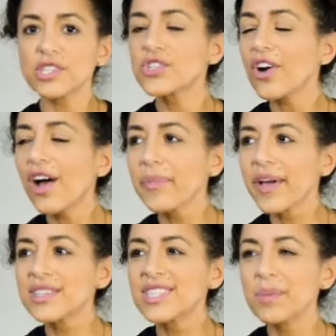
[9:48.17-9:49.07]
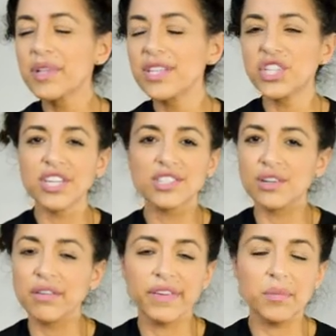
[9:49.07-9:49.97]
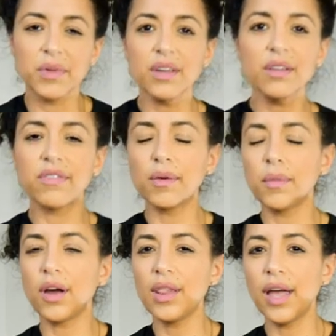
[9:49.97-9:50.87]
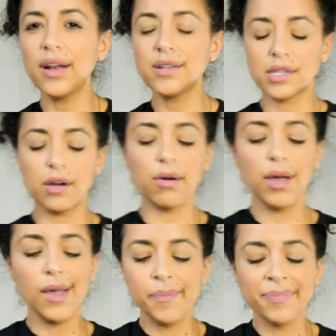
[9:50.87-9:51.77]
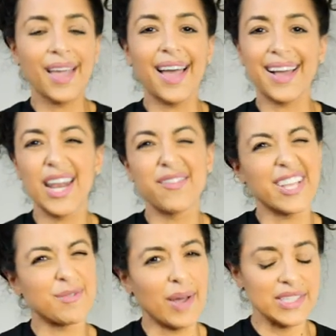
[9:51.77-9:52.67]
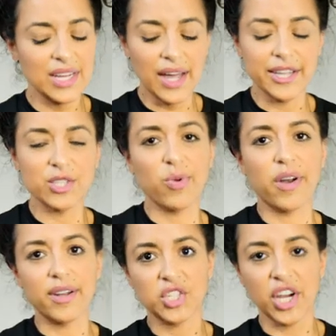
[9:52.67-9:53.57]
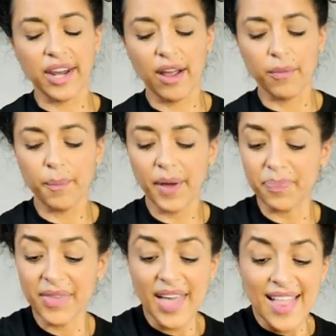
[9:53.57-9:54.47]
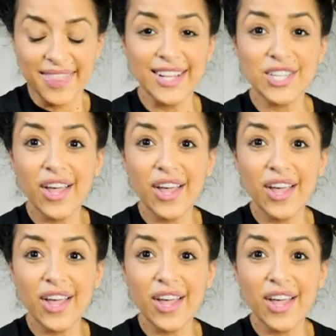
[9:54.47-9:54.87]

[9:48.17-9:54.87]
distraught because typically jeans don't fit me from online, so I kind of expected it. I just wanted to check it out. But that's